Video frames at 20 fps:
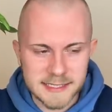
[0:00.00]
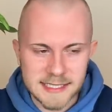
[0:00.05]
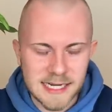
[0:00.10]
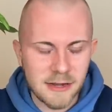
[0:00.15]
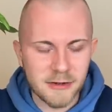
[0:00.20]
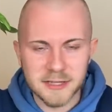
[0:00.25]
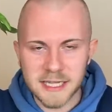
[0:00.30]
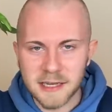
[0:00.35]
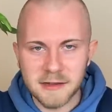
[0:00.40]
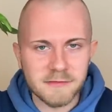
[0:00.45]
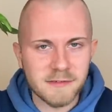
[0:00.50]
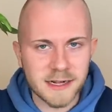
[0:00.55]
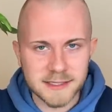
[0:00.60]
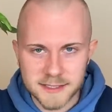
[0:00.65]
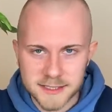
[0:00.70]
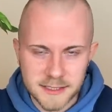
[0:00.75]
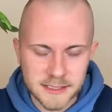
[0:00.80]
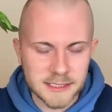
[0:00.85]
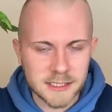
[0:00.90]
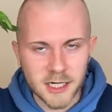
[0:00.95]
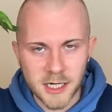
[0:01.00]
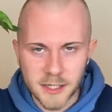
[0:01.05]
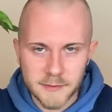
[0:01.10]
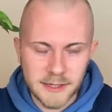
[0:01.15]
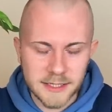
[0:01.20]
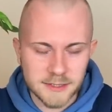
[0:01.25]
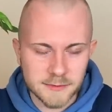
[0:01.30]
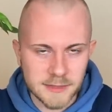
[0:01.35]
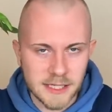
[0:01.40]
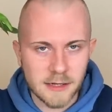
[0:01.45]
and I'll like frantically go
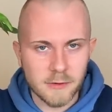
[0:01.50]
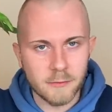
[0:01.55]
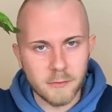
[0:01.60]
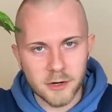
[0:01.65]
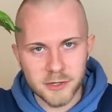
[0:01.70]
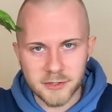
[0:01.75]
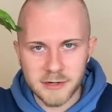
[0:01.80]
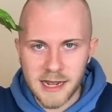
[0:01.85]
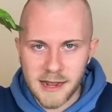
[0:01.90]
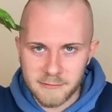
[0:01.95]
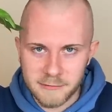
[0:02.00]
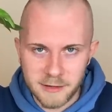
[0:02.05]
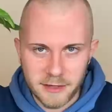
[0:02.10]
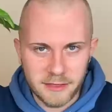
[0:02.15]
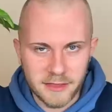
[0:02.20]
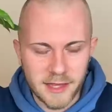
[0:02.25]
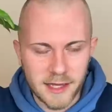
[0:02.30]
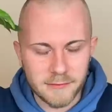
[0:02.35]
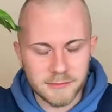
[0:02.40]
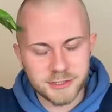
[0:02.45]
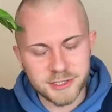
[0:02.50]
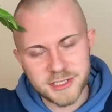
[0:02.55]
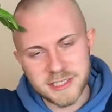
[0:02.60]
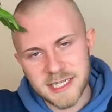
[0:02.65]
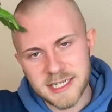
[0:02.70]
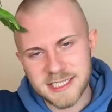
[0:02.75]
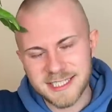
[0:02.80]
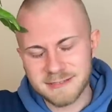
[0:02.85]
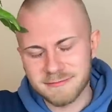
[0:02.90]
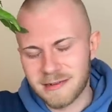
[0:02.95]
around and like water everything, which
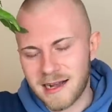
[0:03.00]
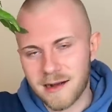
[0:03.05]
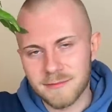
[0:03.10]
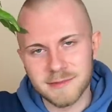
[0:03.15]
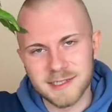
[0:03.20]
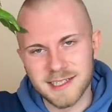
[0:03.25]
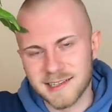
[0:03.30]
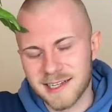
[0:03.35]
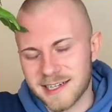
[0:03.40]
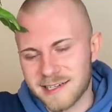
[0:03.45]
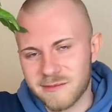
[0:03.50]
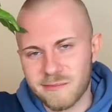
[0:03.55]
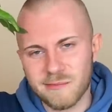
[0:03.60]
takes probably like